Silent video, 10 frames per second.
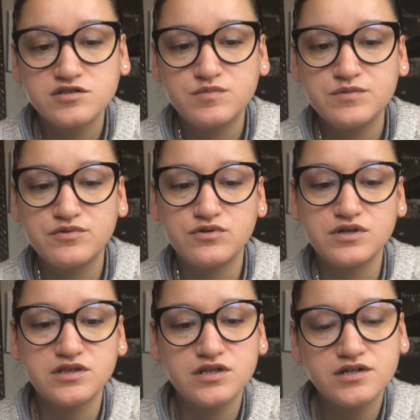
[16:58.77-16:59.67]
to people
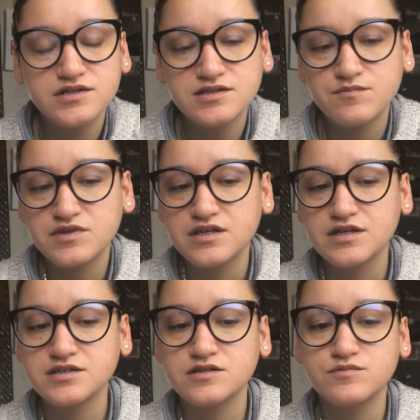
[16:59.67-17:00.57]
and learn some
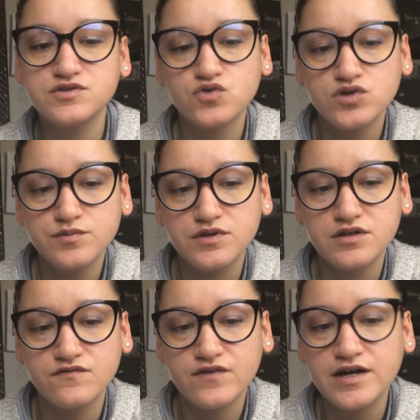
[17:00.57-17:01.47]
things and absorb their
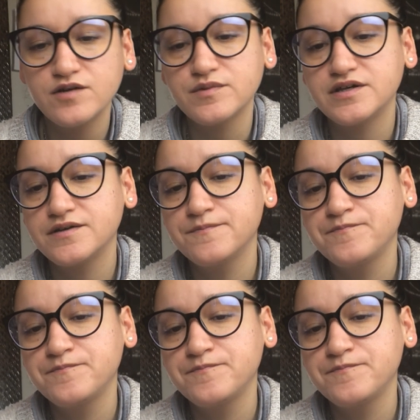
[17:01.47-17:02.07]
environment.